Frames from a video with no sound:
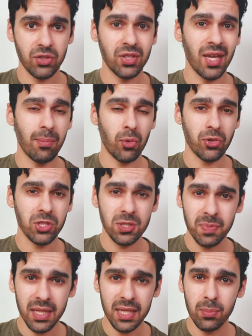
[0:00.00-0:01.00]
to get more
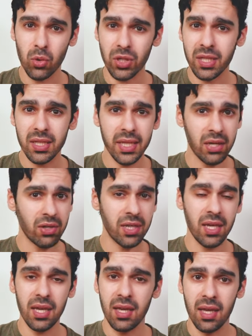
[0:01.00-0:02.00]
speed, more
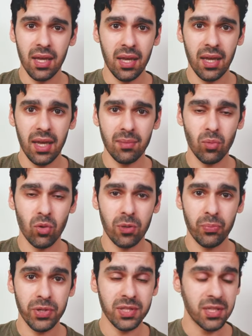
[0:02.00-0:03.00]
clarity, and more
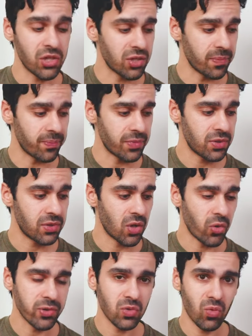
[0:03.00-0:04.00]
precision.
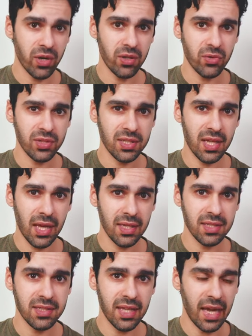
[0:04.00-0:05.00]
So it's one of those
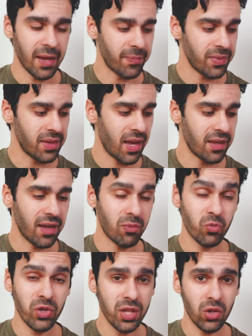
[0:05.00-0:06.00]
things that, that I
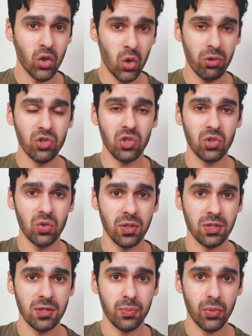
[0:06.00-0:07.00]
really encourage you to
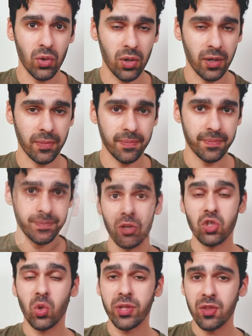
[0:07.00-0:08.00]
explore.
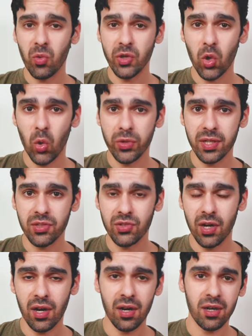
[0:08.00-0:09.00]
So another way to hold the
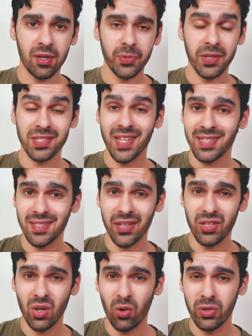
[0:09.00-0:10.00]
guitar, because that's
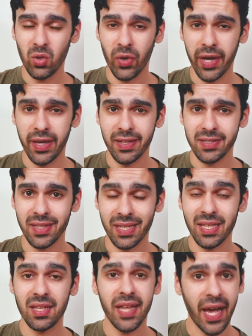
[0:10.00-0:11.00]
not the only way, is the
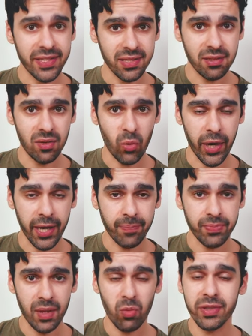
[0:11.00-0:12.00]
classical way.
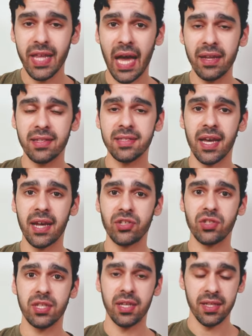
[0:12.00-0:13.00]
And what that is
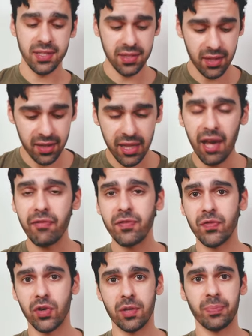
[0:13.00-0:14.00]
actually, it's the left
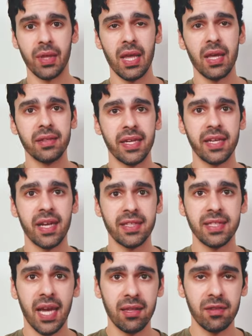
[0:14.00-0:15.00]
foot that
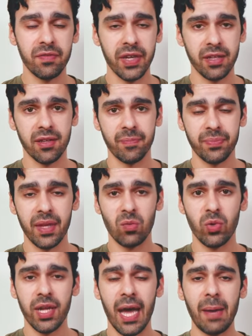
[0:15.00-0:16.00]
gets elevated. And
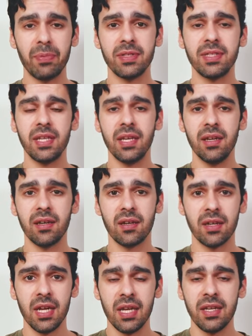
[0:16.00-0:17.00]
what happens
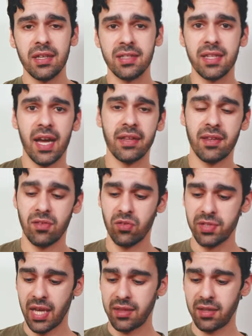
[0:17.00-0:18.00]
here is that you
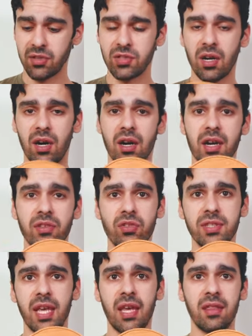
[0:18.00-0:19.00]
take the guitar and
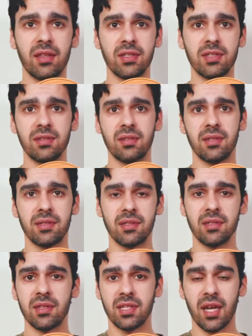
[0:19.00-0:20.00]
you take this, this,
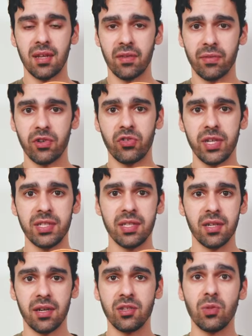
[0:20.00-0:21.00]
this kind of crease
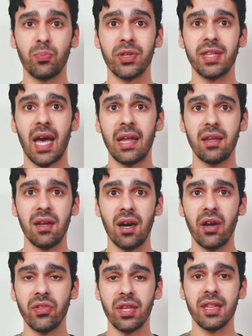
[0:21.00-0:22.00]
here and you put that
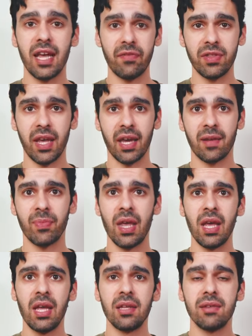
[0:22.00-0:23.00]
on the left leg.
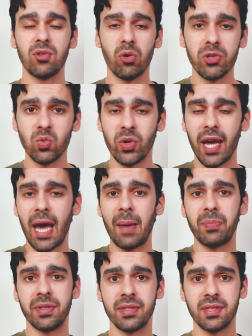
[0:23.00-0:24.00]
Now notice what
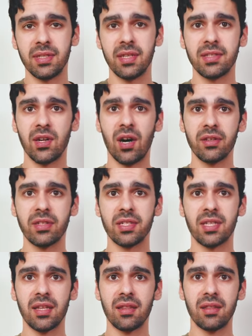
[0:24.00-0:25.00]
happens is that all of a
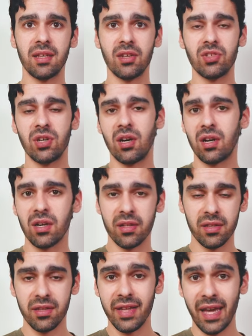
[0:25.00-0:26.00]
sudden the guitar,
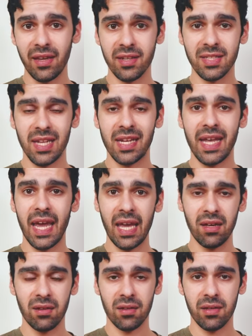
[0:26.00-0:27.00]
the neck is at an
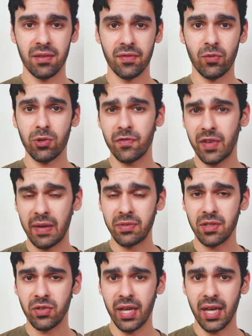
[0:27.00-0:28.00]
angle, at a forty-five
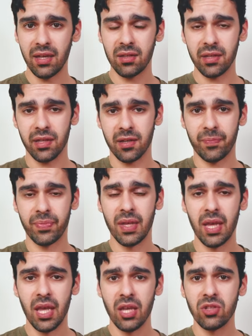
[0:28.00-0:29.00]
degree angle here.
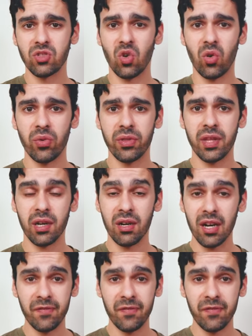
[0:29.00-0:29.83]
So there are